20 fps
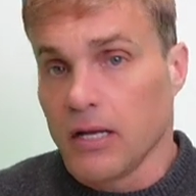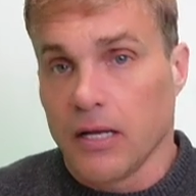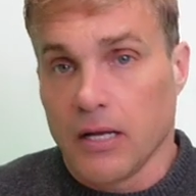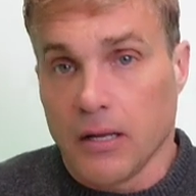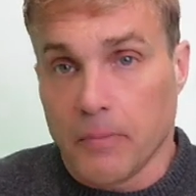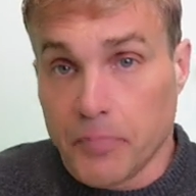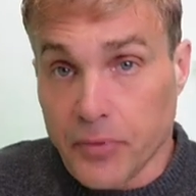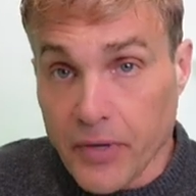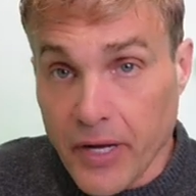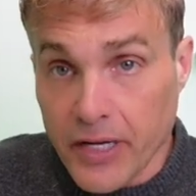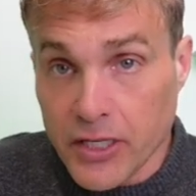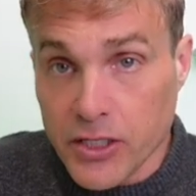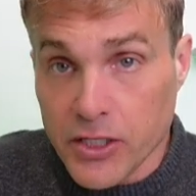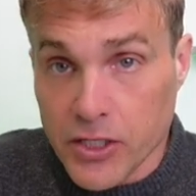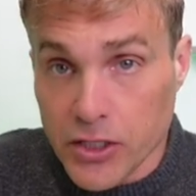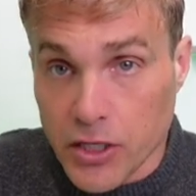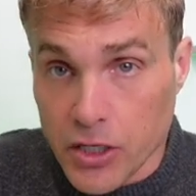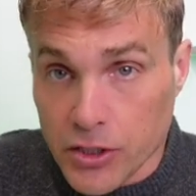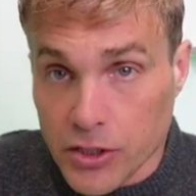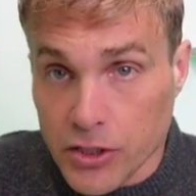a brain
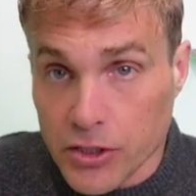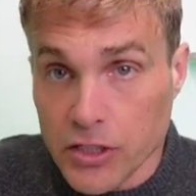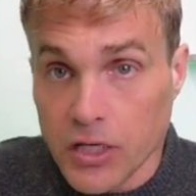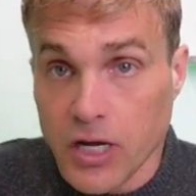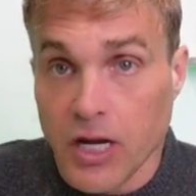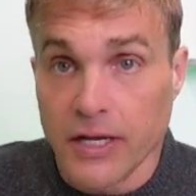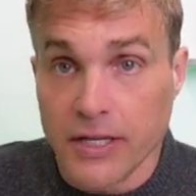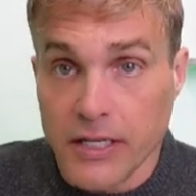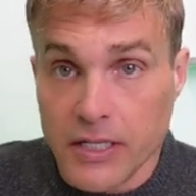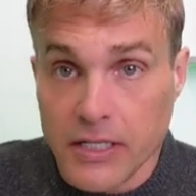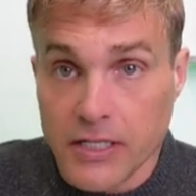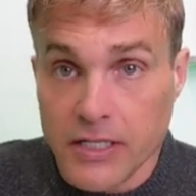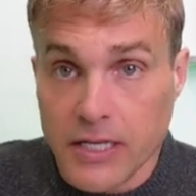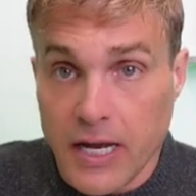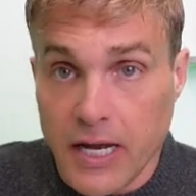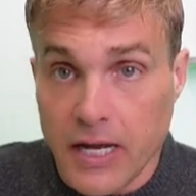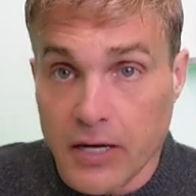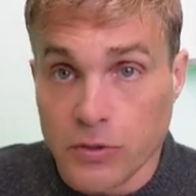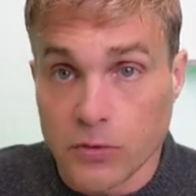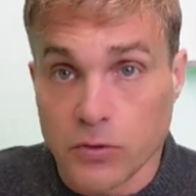surgeon to
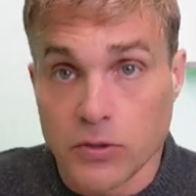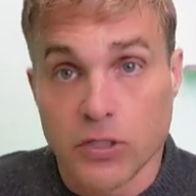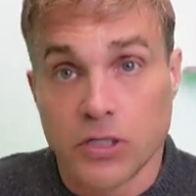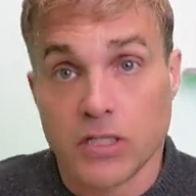understand or to